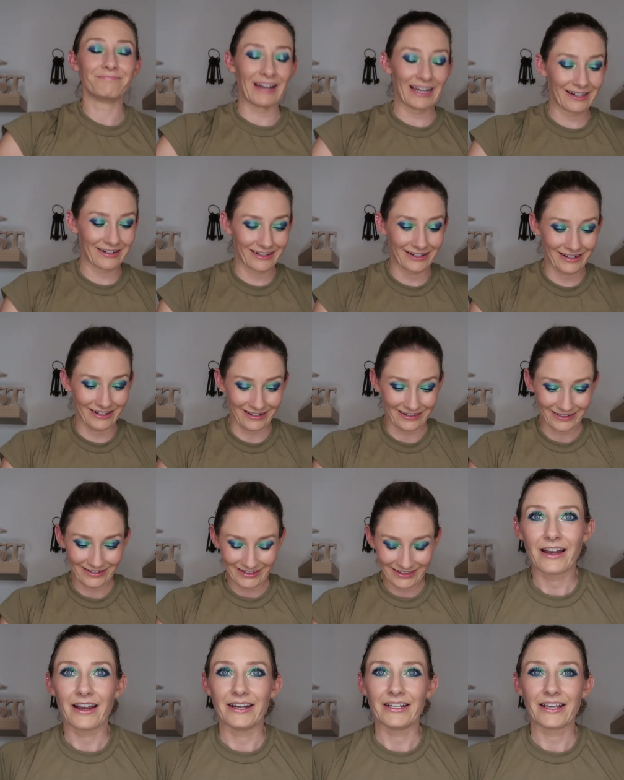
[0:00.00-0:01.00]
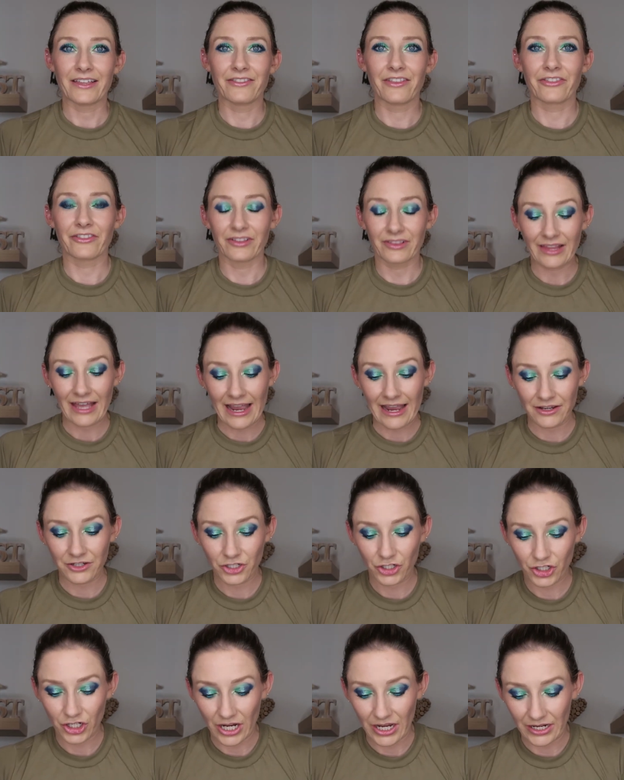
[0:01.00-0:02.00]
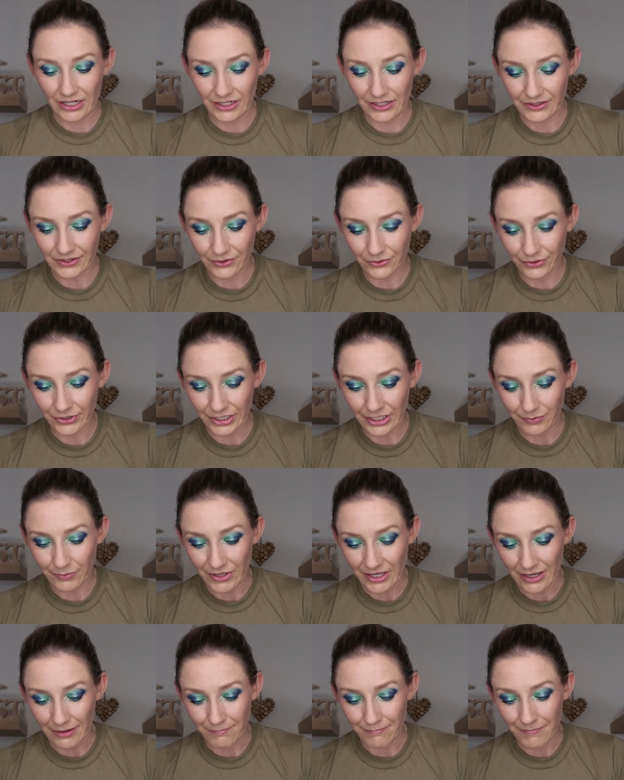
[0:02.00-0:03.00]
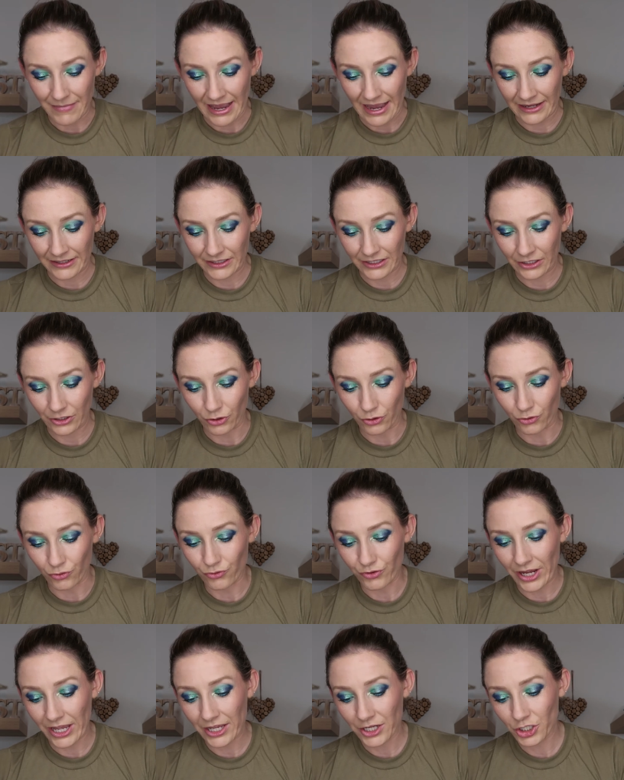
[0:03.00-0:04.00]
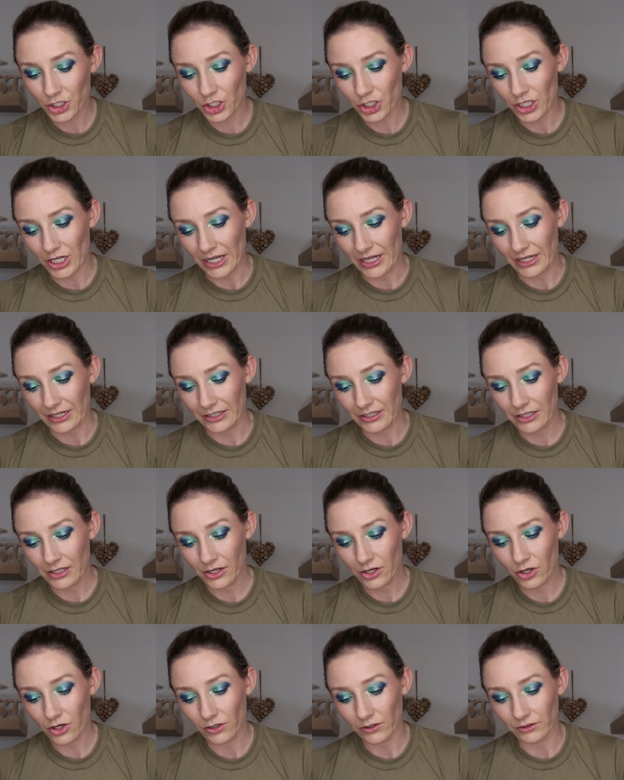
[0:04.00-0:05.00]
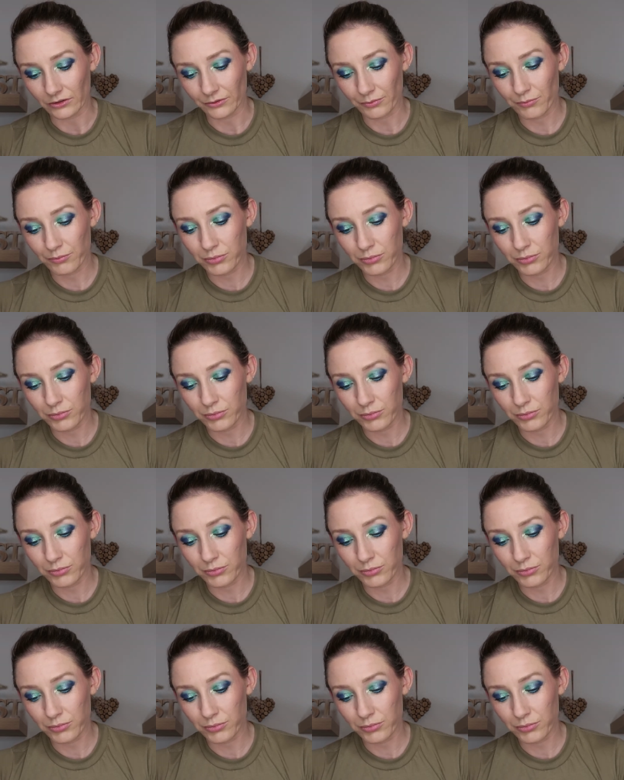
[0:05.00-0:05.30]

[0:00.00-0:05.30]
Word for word: All right, and then the last shade is going to be a matte gray shade called